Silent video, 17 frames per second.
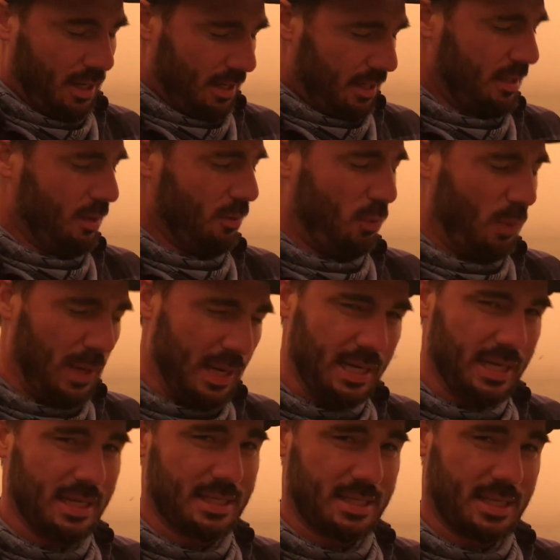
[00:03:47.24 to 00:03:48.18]
the wheat
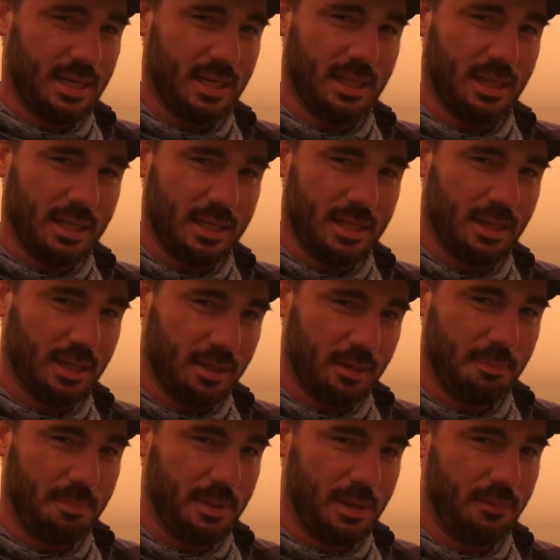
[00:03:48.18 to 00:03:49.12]
is gonna lend a
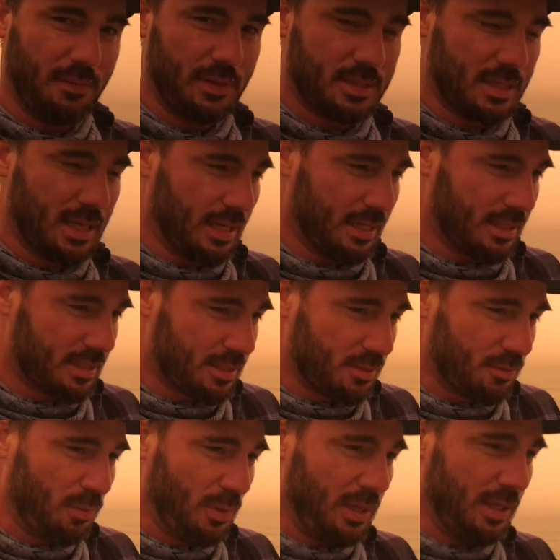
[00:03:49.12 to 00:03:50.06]
little bit of its like
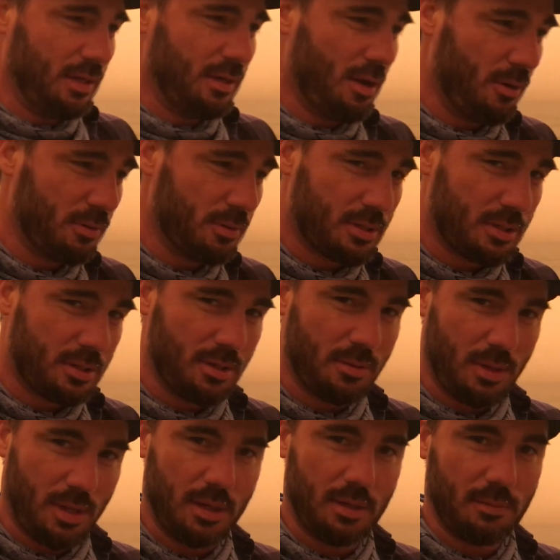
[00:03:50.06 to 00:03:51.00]
sweet notes to
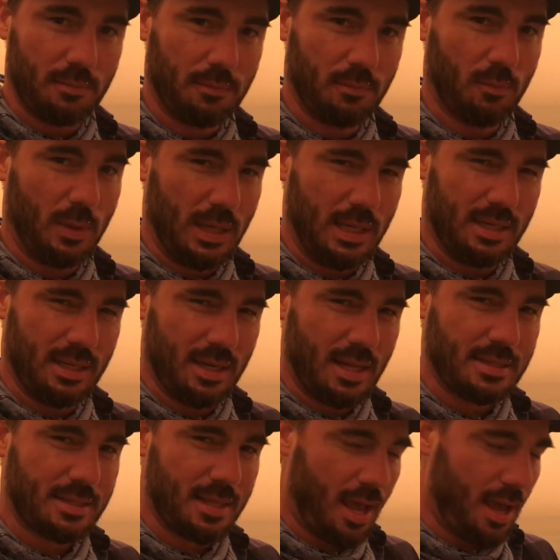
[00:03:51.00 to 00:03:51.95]
it. Wheat
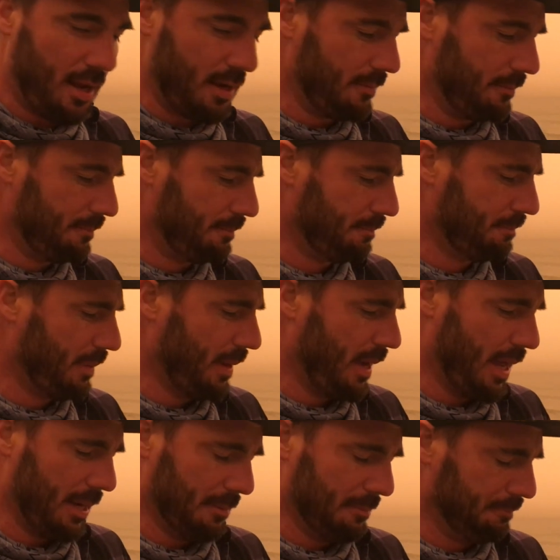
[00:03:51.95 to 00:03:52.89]
does that,
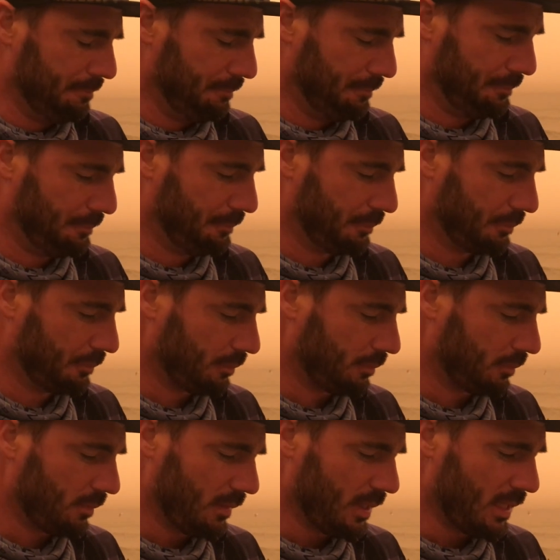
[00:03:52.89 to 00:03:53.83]
but
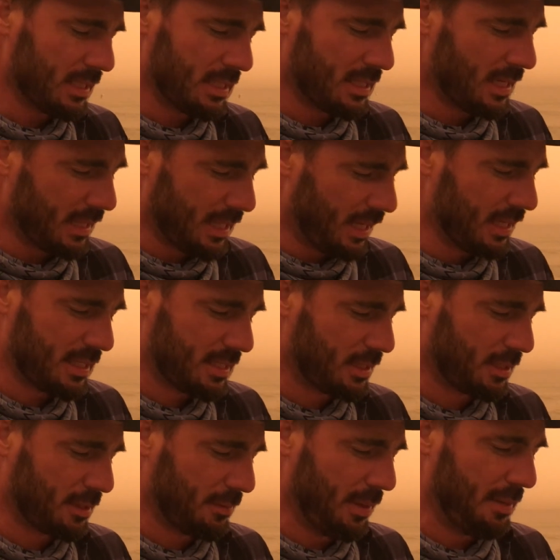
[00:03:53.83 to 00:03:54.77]
it's not that it's a
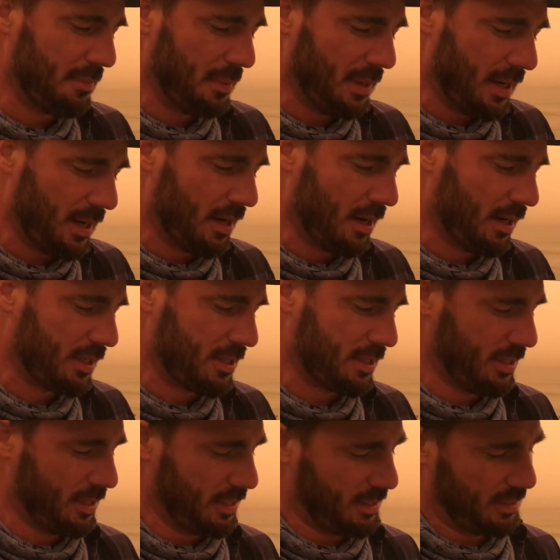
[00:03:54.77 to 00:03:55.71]
sweet beer. It's
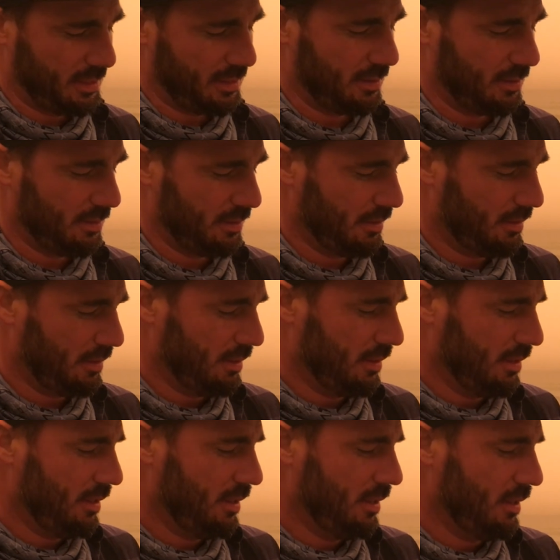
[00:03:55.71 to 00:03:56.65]
just
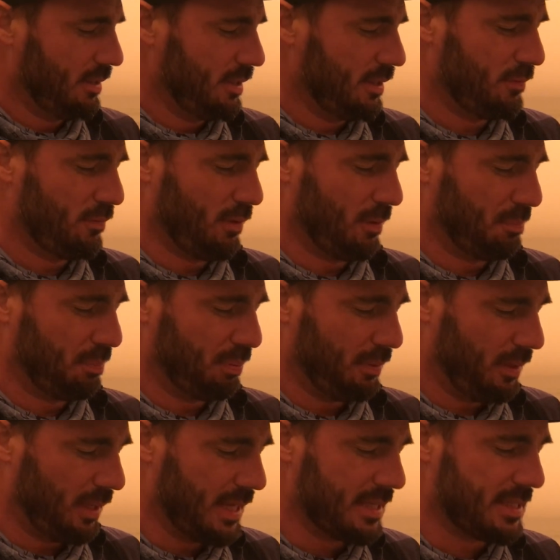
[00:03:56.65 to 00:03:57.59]
real
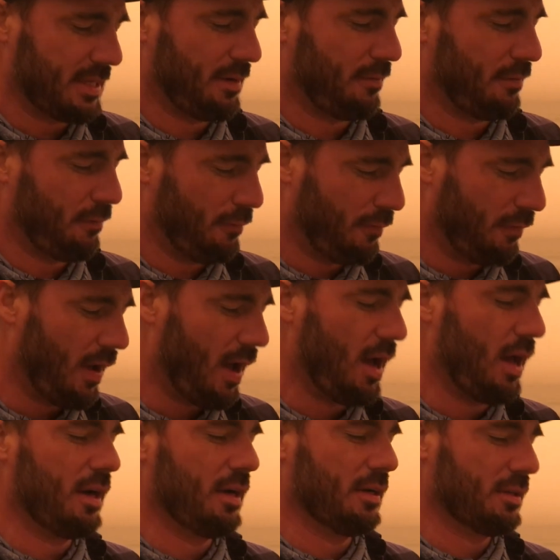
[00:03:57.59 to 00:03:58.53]
pleasant,
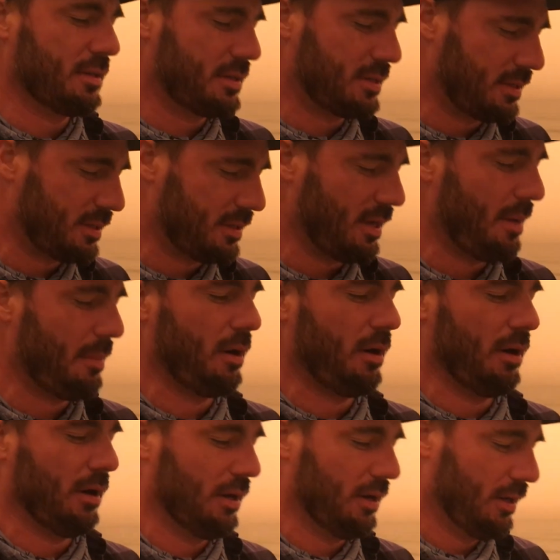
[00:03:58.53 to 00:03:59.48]
fun,
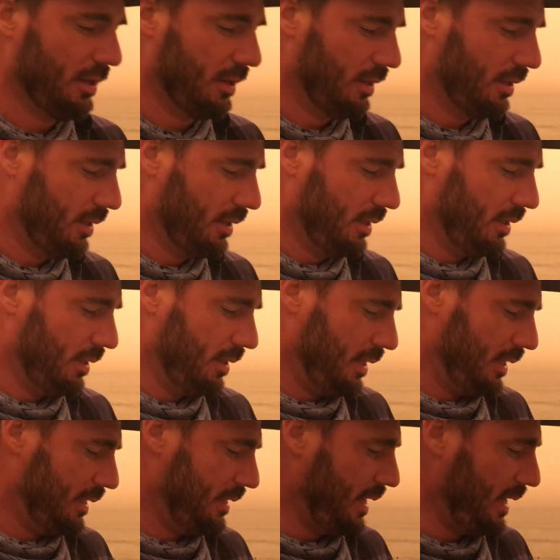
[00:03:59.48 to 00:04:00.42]
summer.
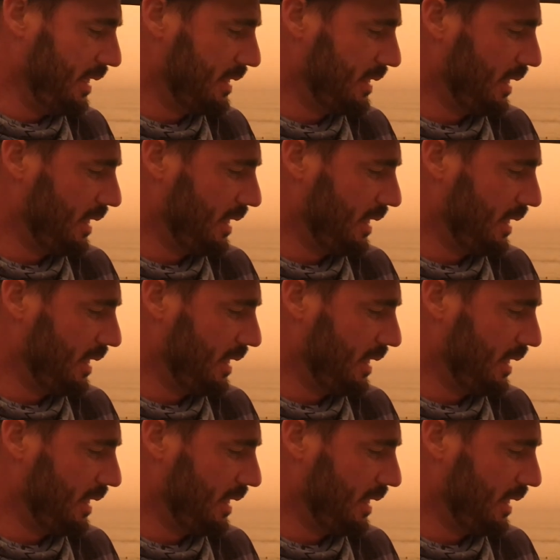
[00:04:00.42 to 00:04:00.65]
It tastes